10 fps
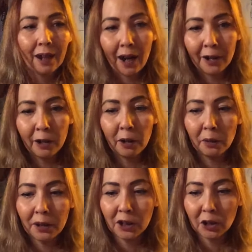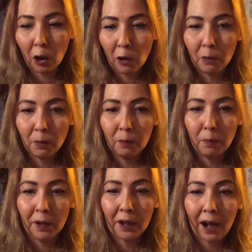know it's horrible,
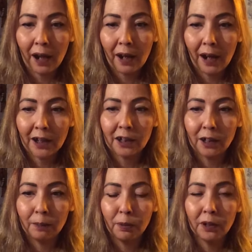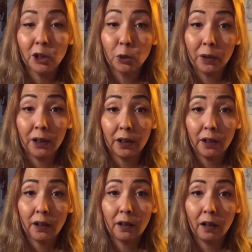but I actually put a tweet
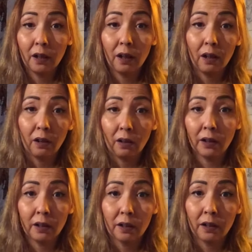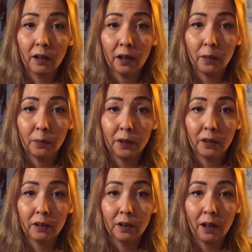on it with
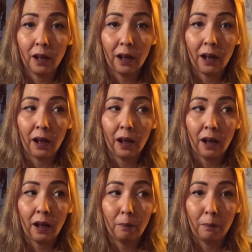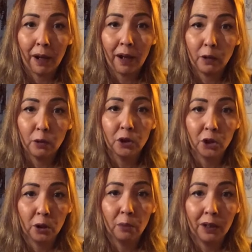a man who's
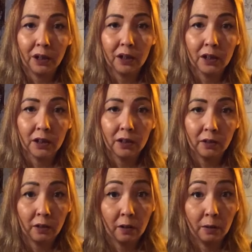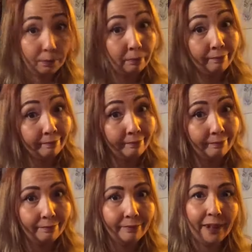showing his, you know,
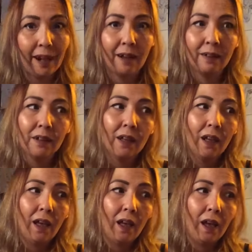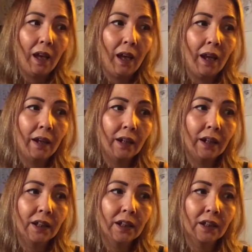yeah. And
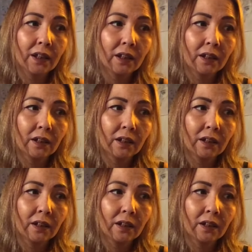it's,